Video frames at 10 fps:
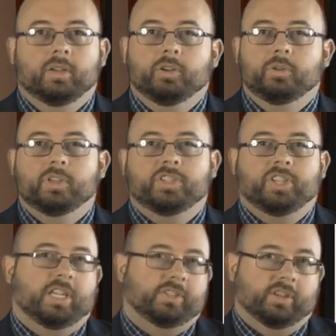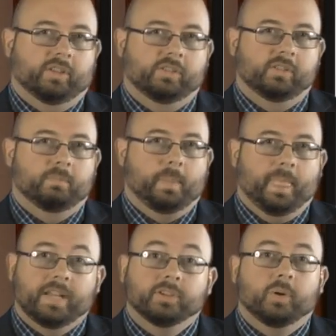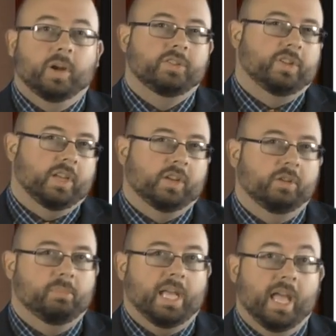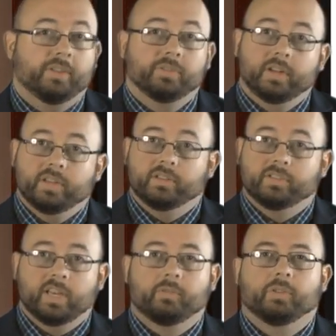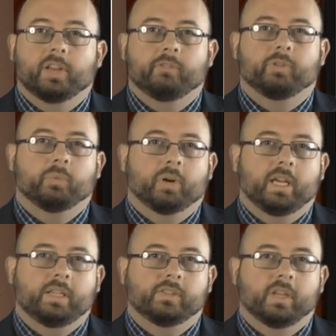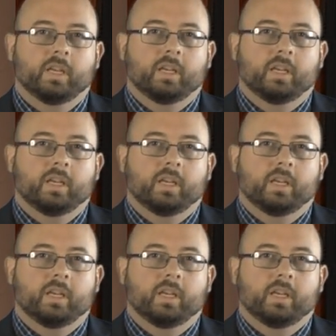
Who is Jesus? That's a question that could be answered in several different ways,